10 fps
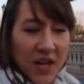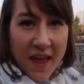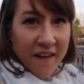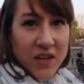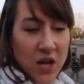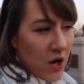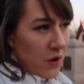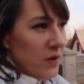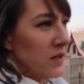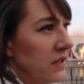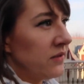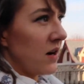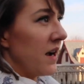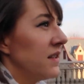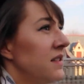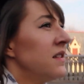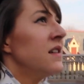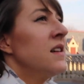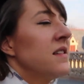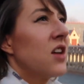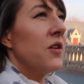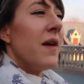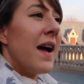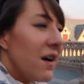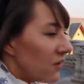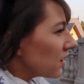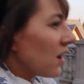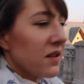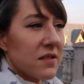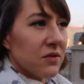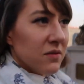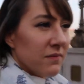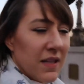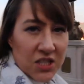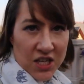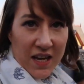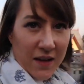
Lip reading: you never know. Right, let's go around the castle. Let's check